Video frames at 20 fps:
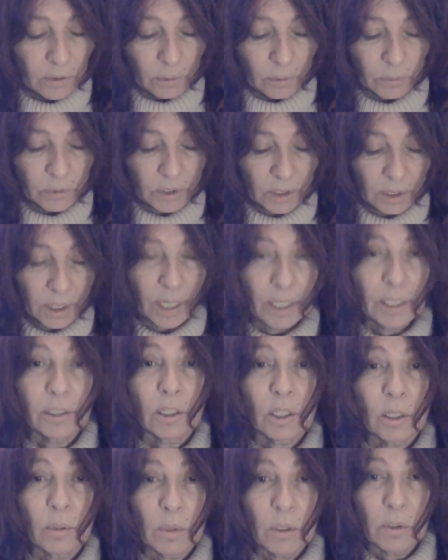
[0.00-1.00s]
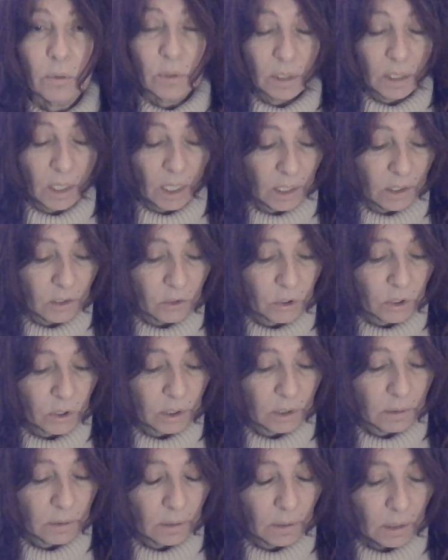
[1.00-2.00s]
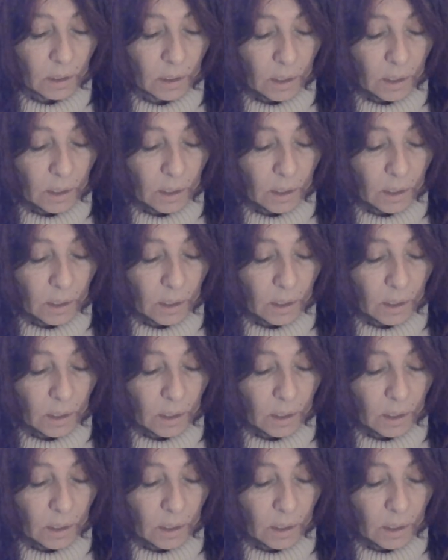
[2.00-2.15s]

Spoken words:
There was a lot of communication.